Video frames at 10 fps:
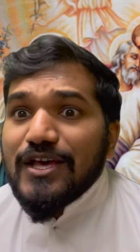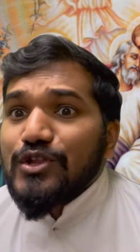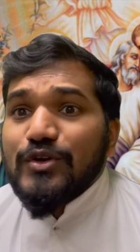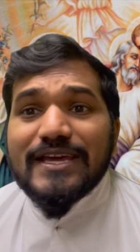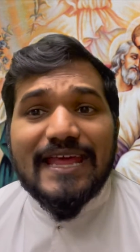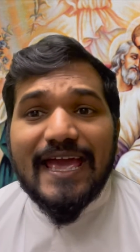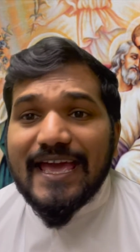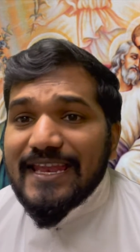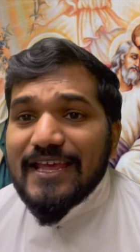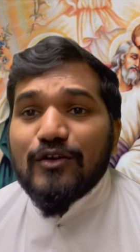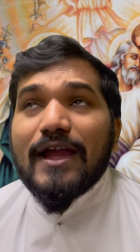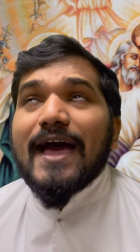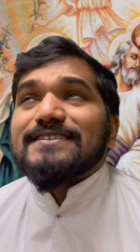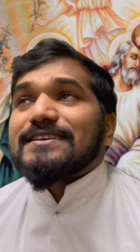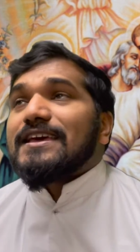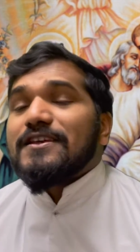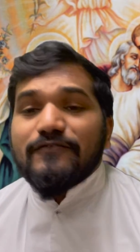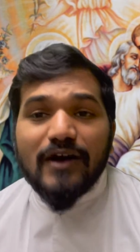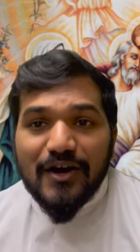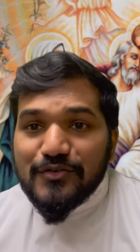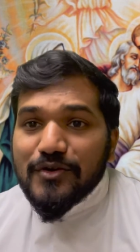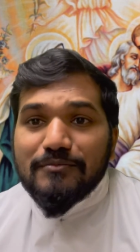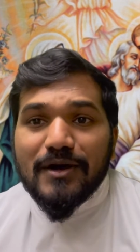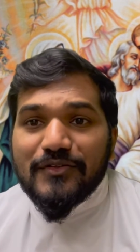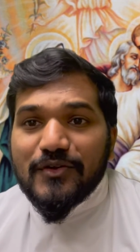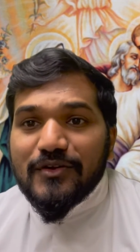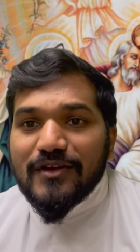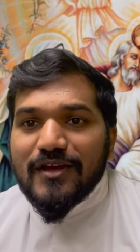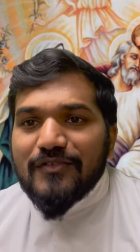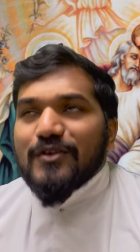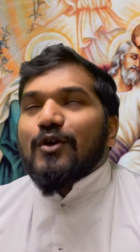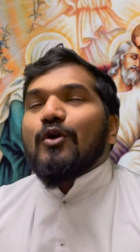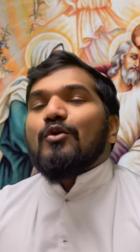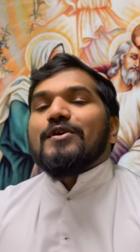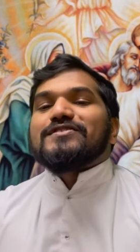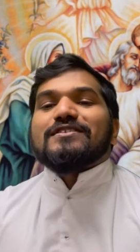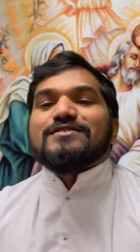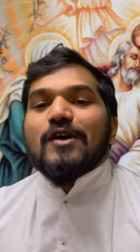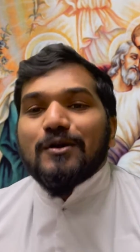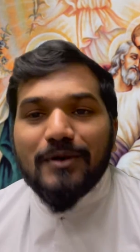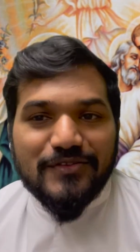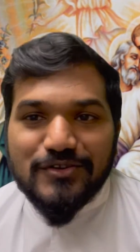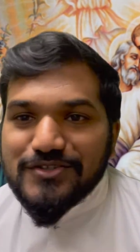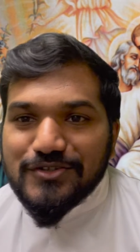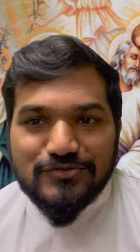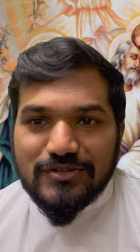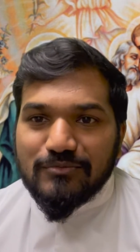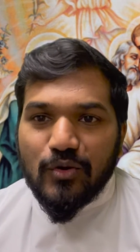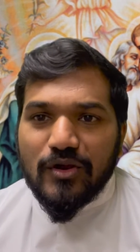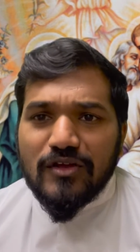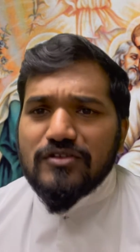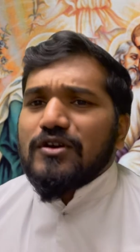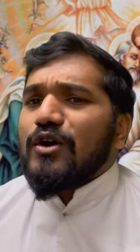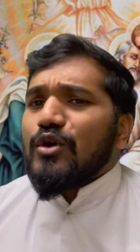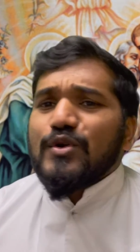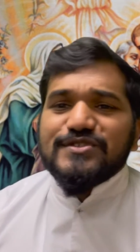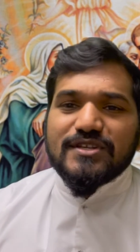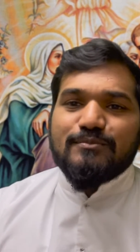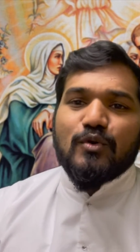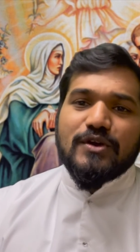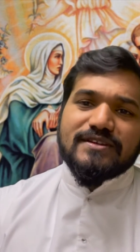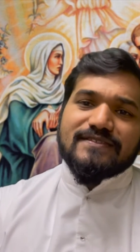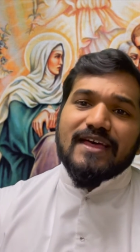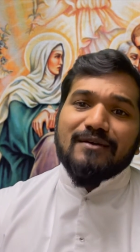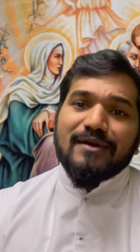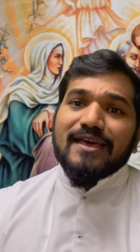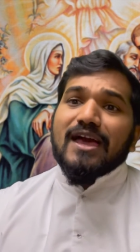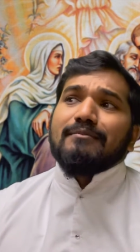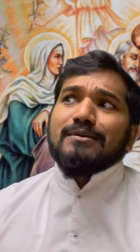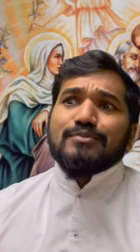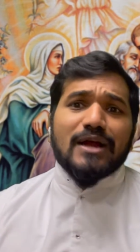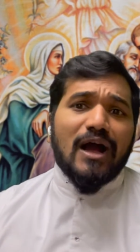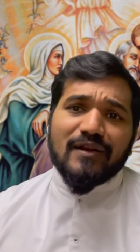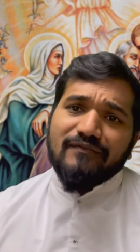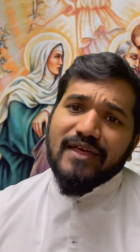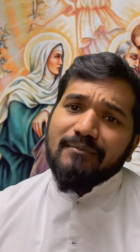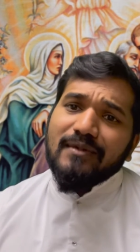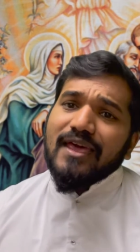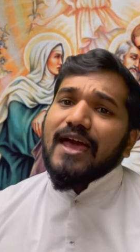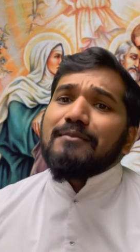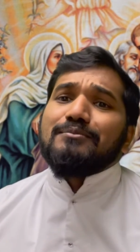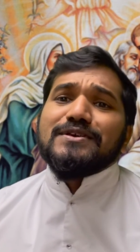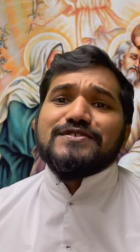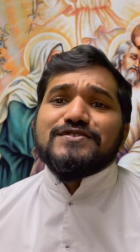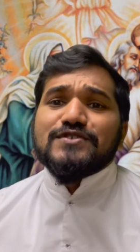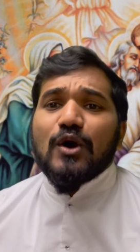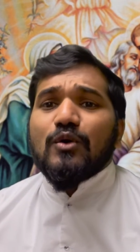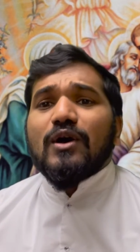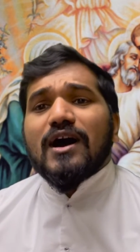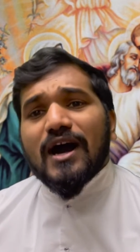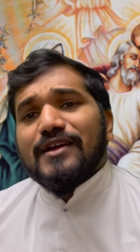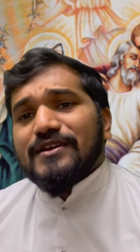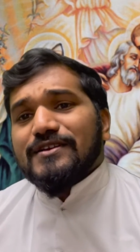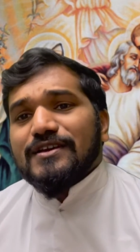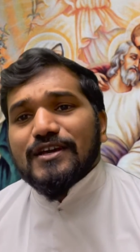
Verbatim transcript: Look at any or ask any father or mother. They're always going to talk about their children more. They're always going to point to them and be proud of them and be so honored